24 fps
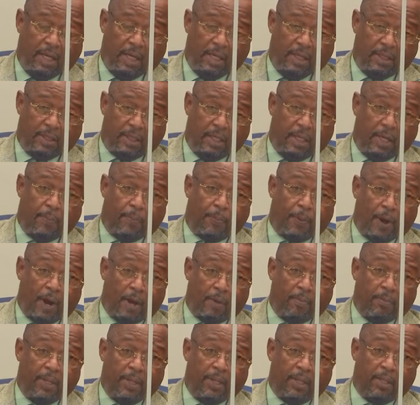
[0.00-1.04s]
Is the
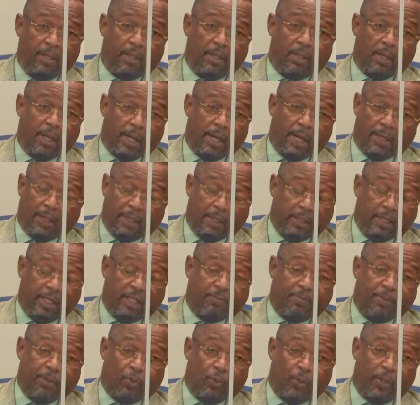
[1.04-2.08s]
department, at
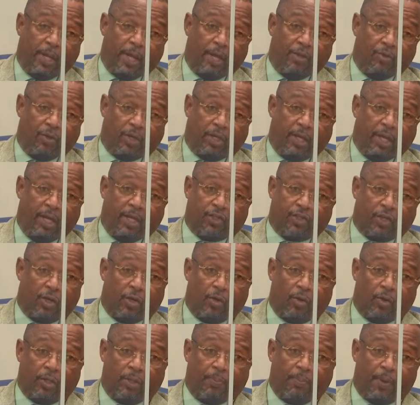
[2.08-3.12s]
least between education
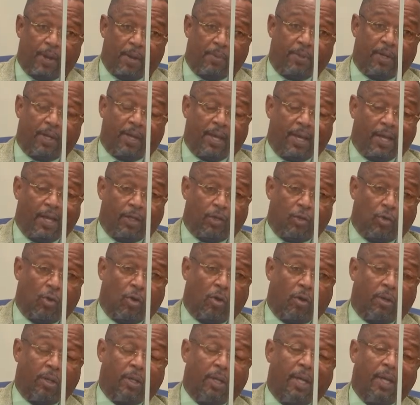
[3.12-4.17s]
or Department of Health,
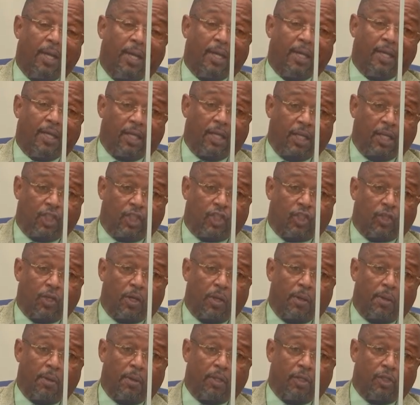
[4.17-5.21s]
or each
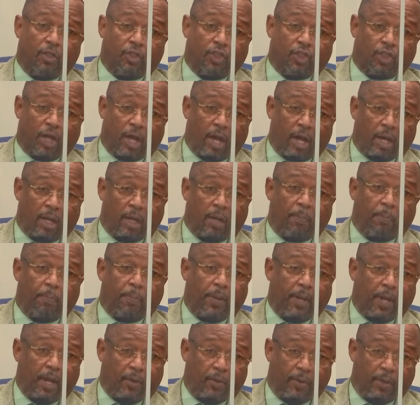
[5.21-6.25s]
child
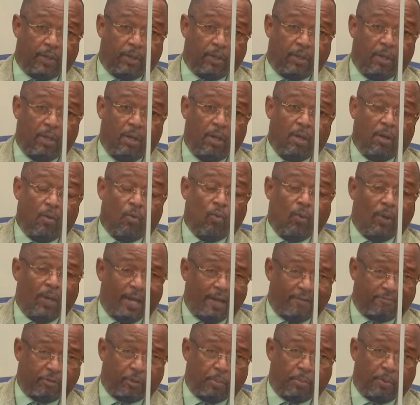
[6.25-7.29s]
parent will
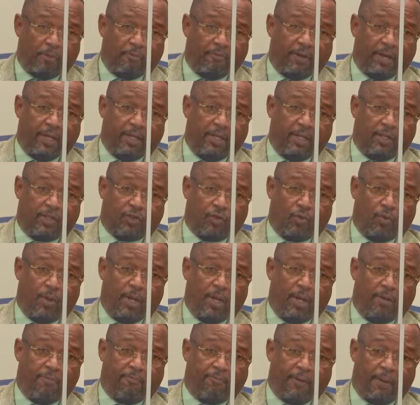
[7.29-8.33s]
have to provide this
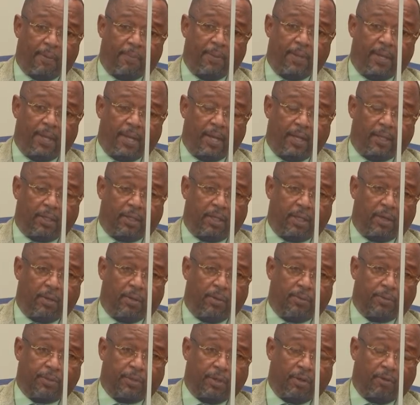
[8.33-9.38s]
screening from the
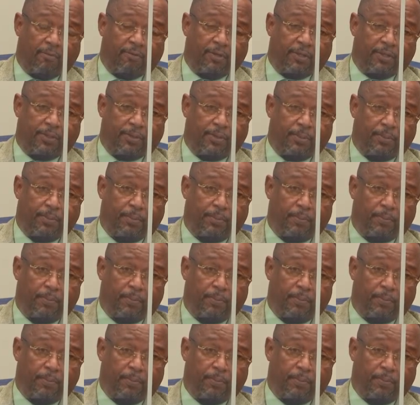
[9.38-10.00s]
healthcare service?